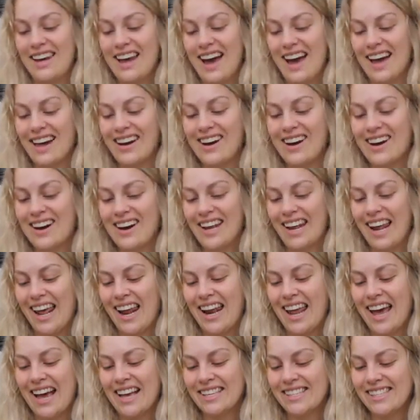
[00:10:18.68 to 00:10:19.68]
I got an
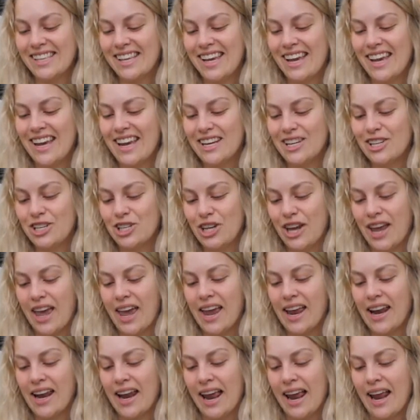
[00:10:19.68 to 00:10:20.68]
Essie
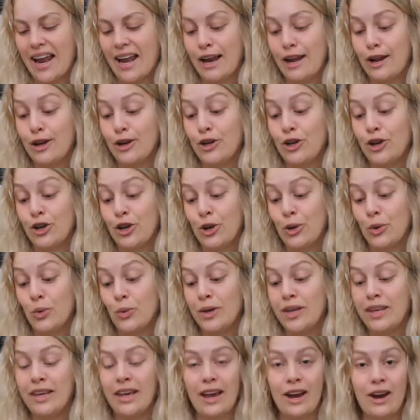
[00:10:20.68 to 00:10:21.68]
shade in New
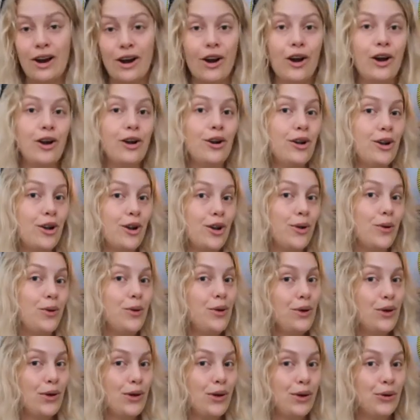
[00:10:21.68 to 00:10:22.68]
Year, New
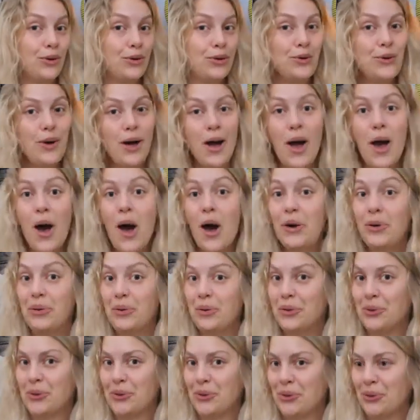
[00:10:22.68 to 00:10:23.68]
Hue.
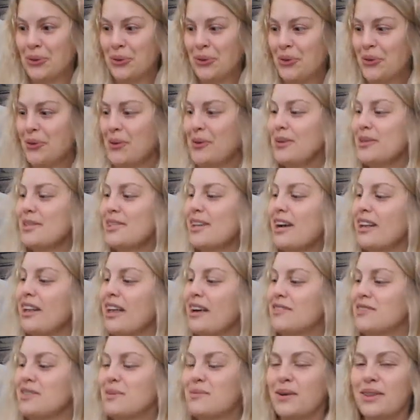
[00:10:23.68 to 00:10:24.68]
Ooh, so I'll
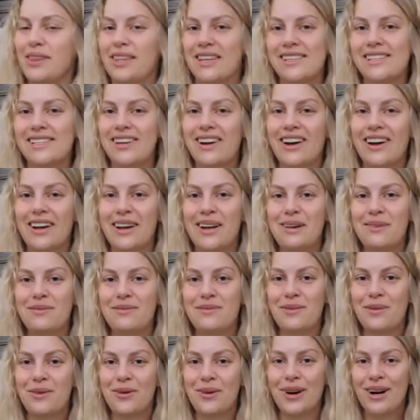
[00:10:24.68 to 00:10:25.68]
have to put this on
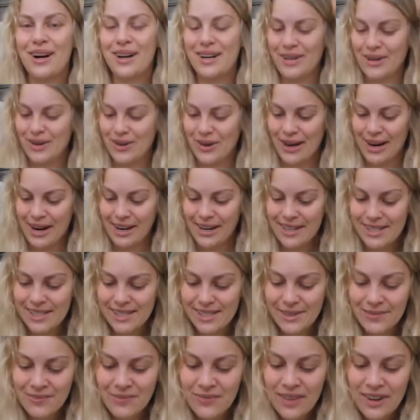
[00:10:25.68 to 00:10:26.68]
for New
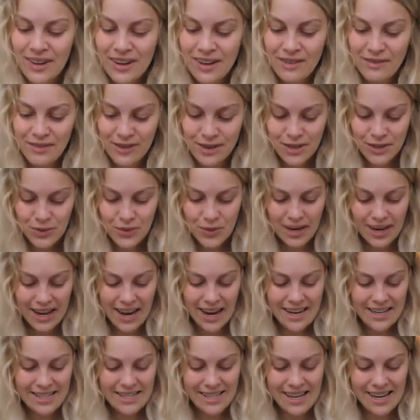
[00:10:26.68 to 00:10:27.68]
Year's for
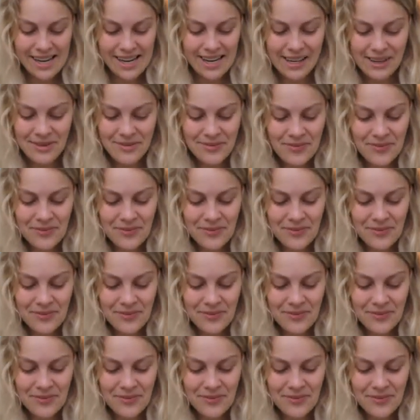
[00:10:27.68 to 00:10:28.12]
2018.